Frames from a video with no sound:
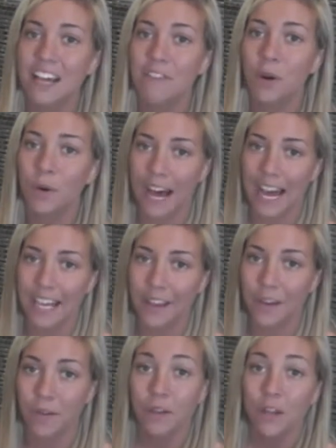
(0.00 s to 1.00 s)
of
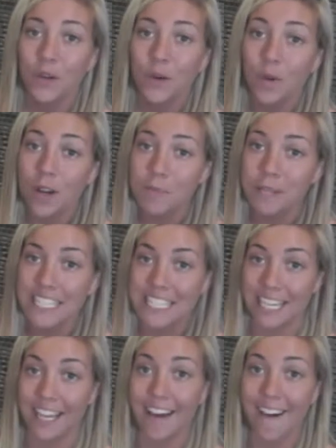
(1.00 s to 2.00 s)
Ohio who are
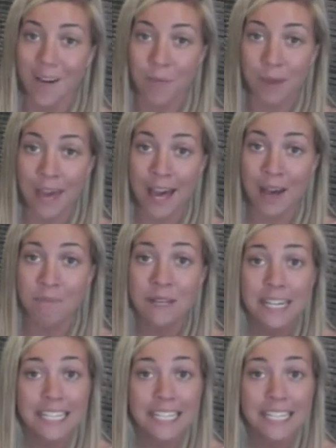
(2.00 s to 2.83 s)
missing a hubcap,